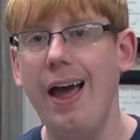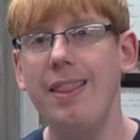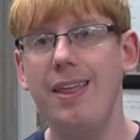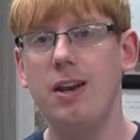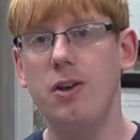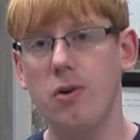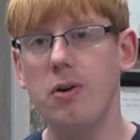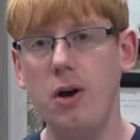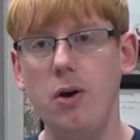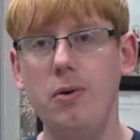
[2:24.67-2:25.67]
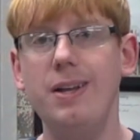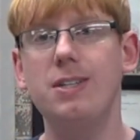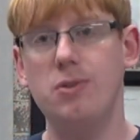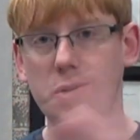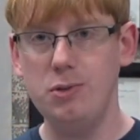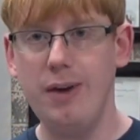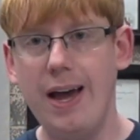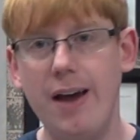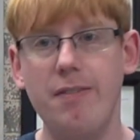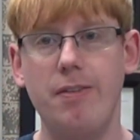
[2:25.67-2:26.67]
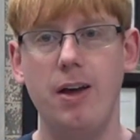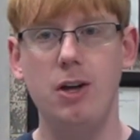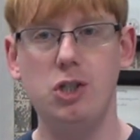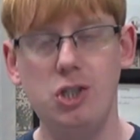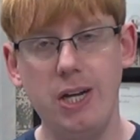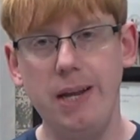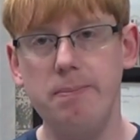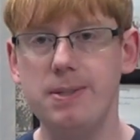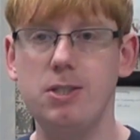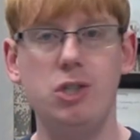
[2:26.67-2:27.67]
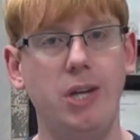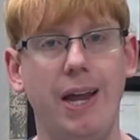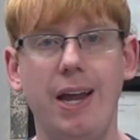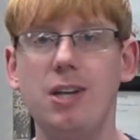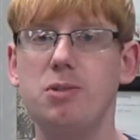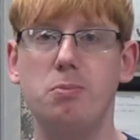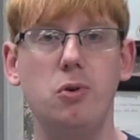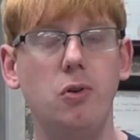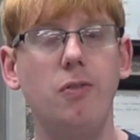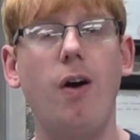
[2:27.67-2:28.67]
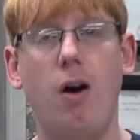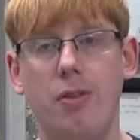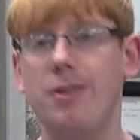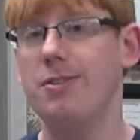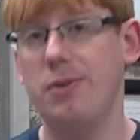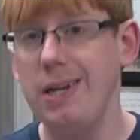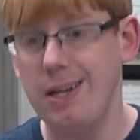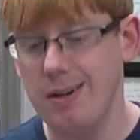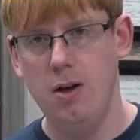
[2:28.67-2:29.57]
and then your code is going to have shapes change, move on the screen.